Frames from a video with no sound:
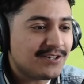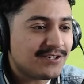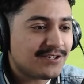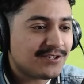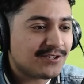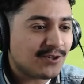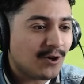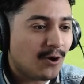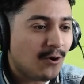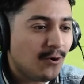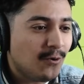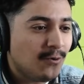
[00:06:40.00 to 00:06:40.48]

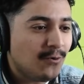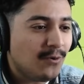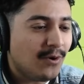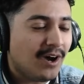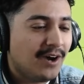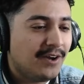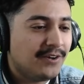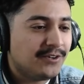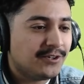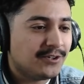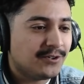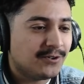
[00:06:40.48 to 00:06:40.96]
is so
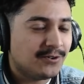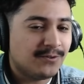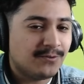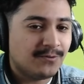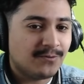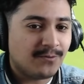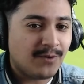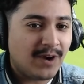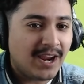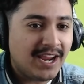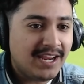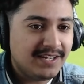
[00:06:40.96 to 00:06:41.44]

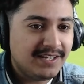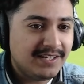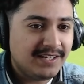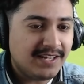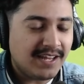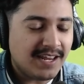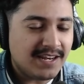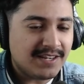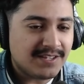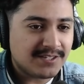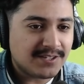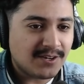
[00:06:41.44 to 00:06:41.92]
underrated
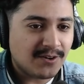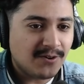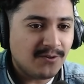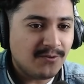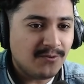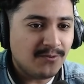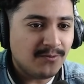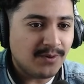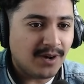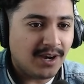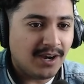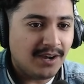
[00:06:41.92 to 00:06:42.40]
and
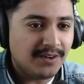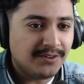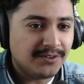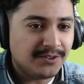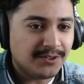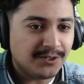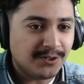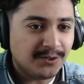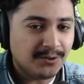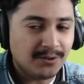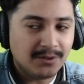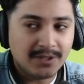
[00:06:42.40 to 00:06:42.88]
so
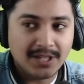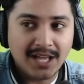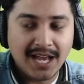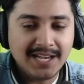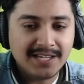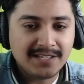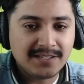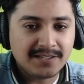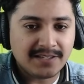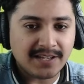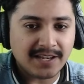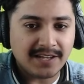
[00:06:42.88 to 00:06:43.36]

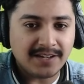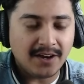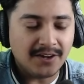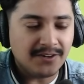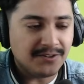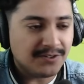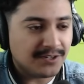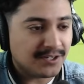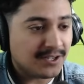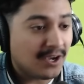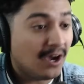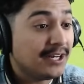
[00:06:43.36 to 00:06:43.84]
underutilized
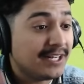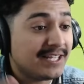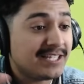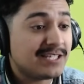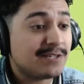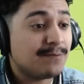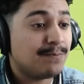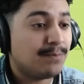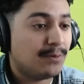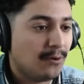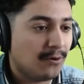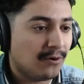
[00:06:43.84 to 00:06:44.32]
and
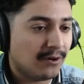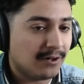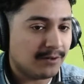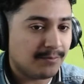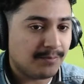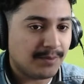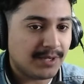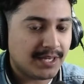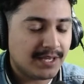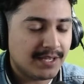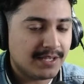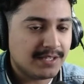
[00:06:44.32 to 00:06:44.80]
unexplored,
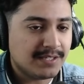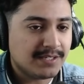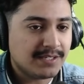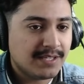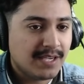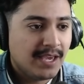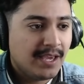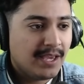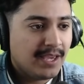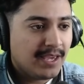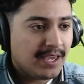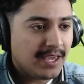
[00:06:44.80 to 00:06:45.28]
because
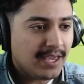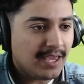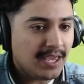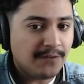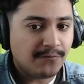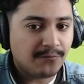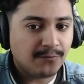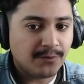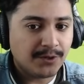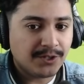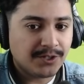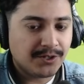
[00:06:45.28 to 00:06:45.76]

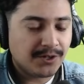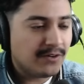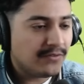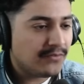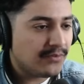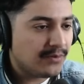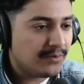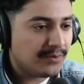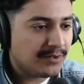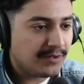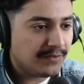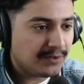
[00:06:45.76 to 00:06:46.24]
if Return
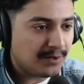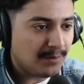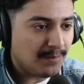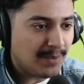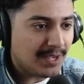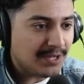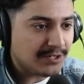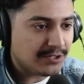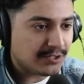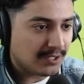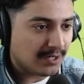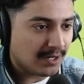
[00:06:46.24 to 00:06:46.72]
from a Different
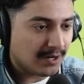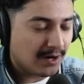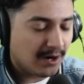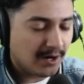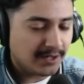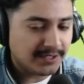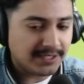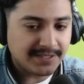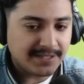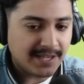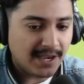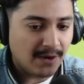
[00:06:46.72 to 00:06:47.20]
Dimension, a
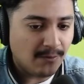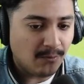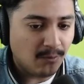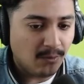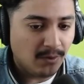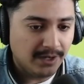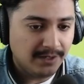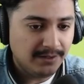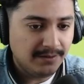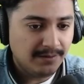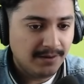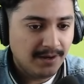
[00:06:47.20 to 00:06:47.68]
card that's at
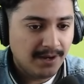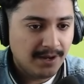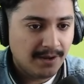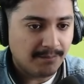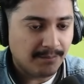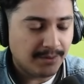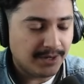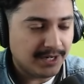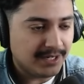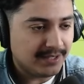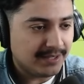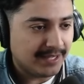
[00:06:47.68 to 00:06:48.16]
1
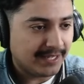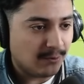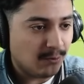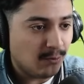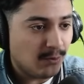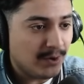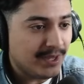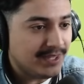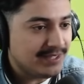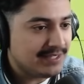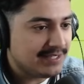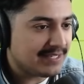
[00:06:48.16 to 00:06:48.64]
but it like
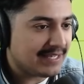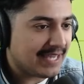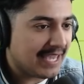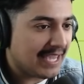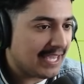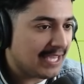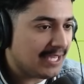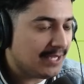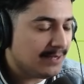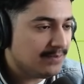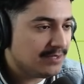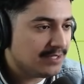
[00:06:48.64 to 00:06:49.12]
wins
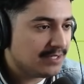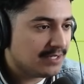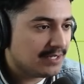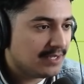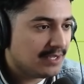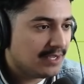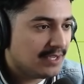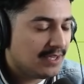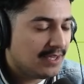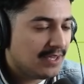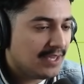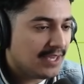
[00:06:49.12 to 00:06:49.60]
games,
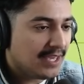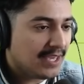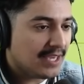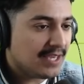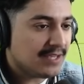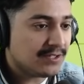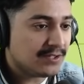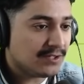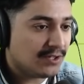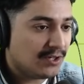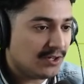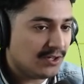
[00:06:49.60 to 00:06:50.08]

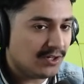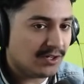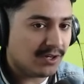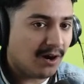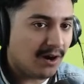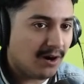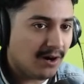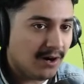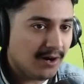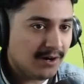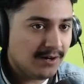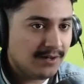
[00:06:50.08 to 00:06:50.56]
is a good
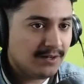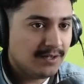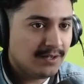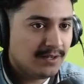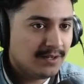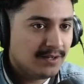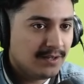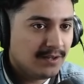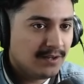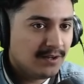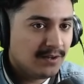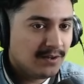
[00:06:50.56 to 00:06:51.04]
card,
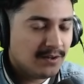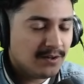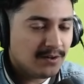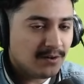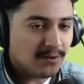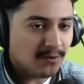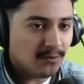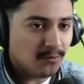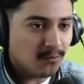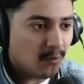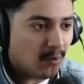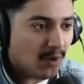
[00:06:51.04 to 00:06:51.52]

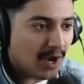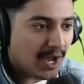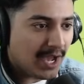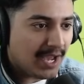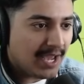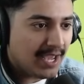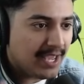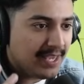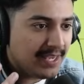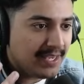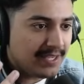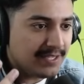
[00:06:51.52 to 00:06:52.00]

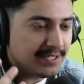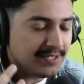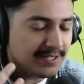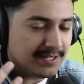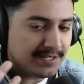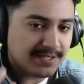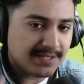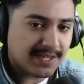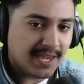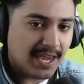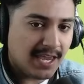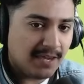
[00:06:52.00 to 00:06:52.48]
why isn't
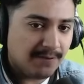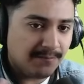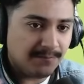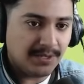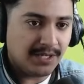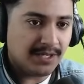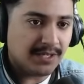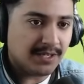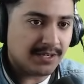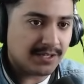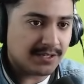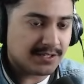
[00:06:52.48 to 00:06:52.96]
Escape
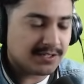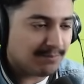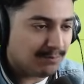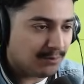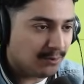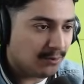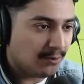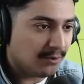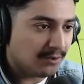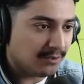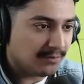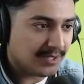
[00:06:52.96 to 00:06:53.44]
being
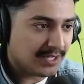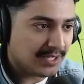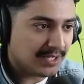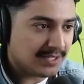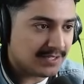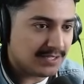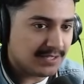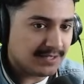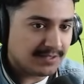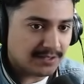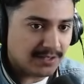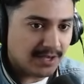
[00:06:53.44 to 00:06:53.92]
explored?
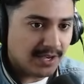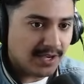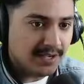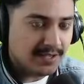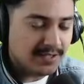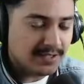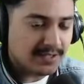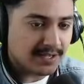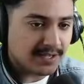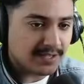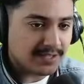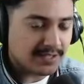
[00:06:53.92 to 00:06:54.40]
Because it
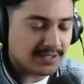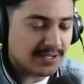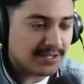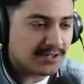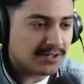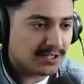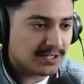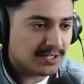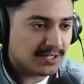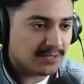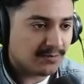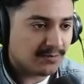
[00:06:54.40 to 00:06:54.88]
does essentially